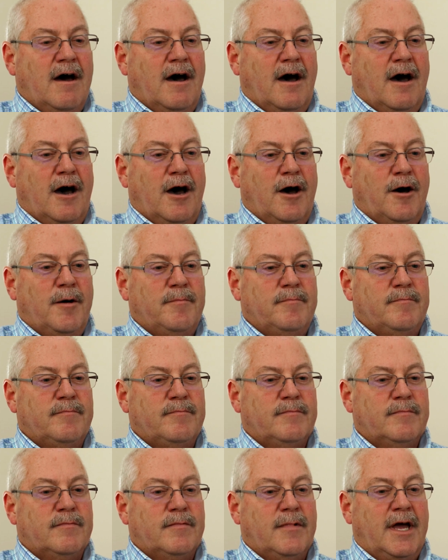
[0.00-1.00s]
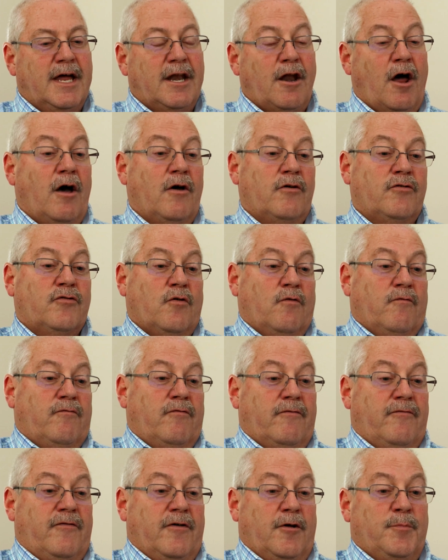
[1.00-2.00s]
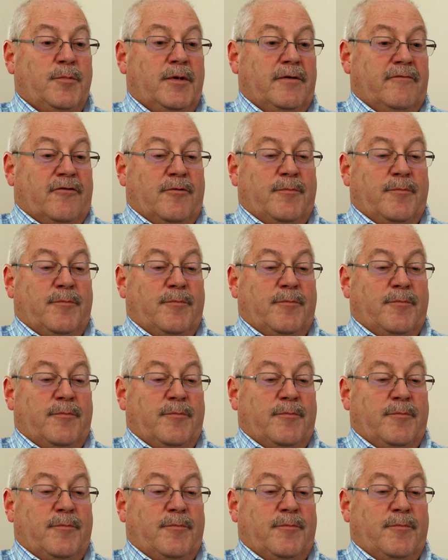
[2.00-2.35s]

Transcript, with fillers: Um, and also fulfillment